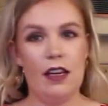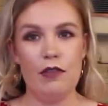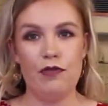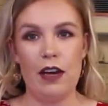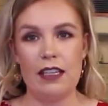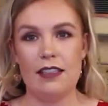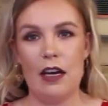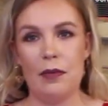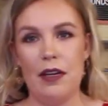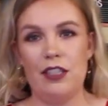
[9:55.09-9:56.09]
the red
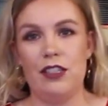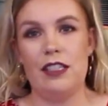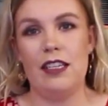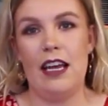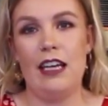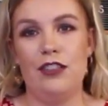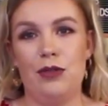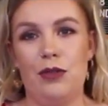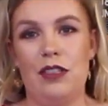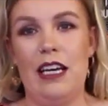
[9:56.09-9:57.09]
Dalmatian
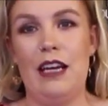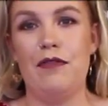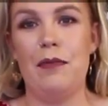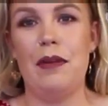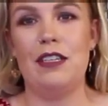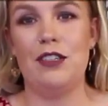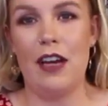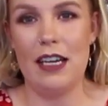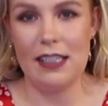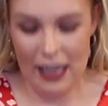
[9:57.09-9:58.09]
angel sleeve midi
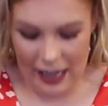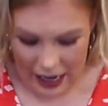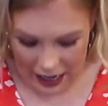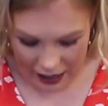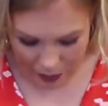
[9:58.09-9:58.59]
dress. Again, it